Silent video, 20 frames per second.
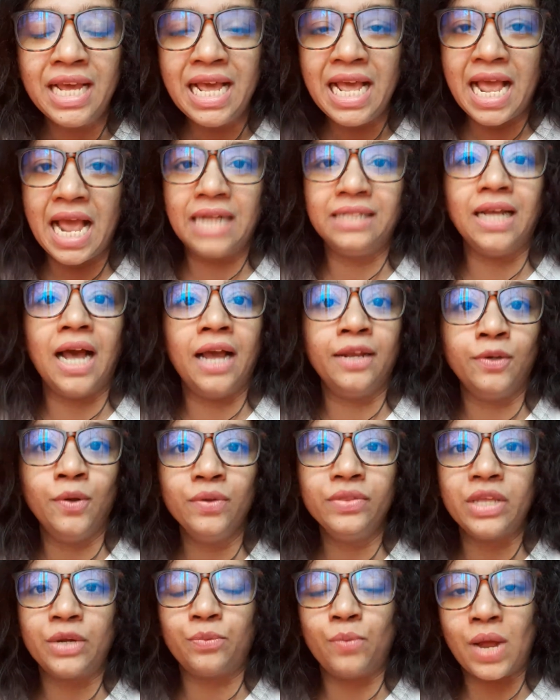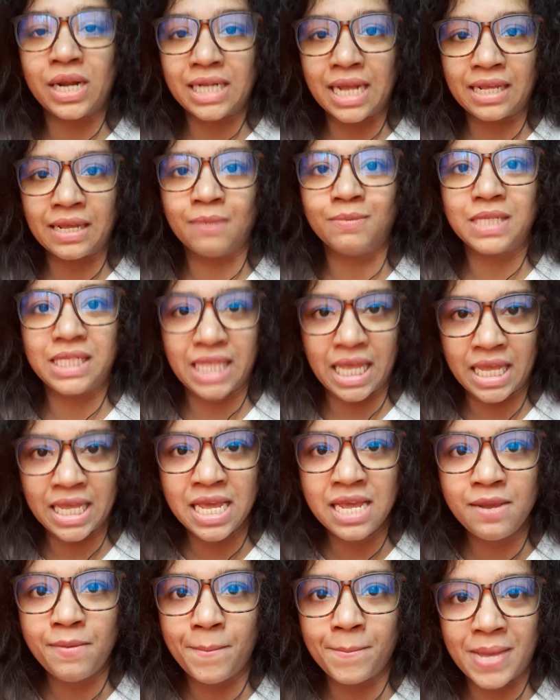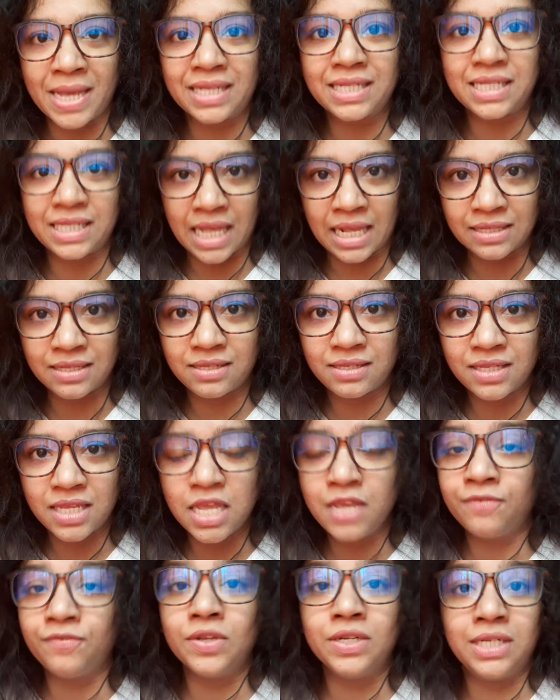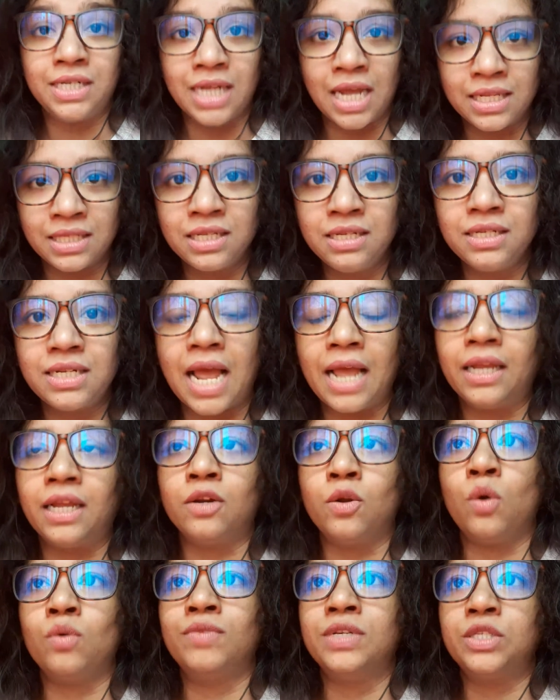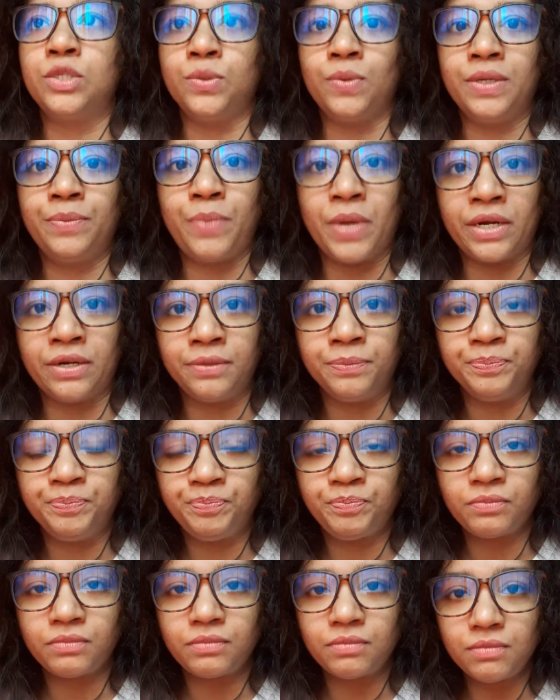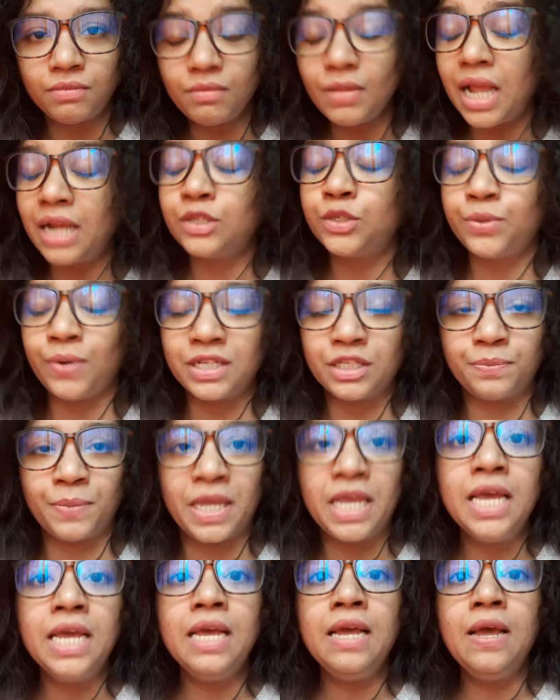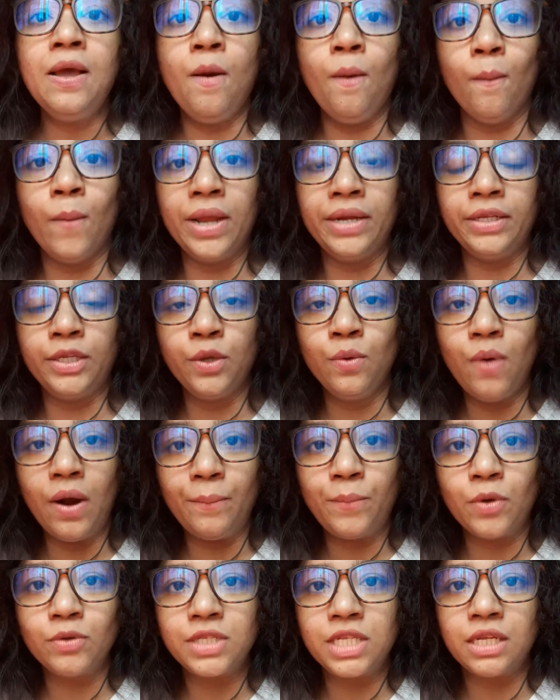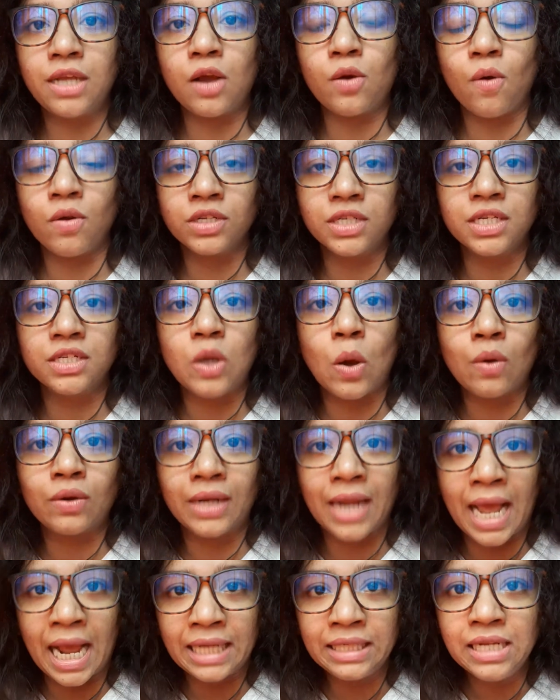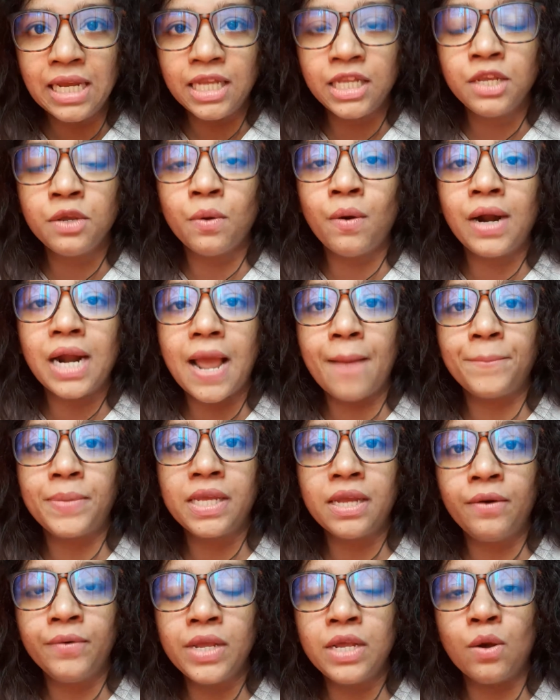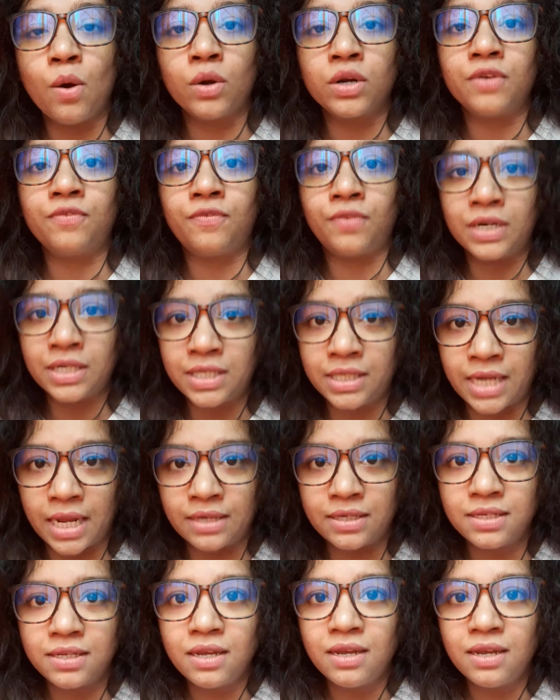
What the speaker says: And I know that what I am saying makes sense. If it doesn't, I can always do it better. Trust me, when you are posting a content online, you are appearing on a first date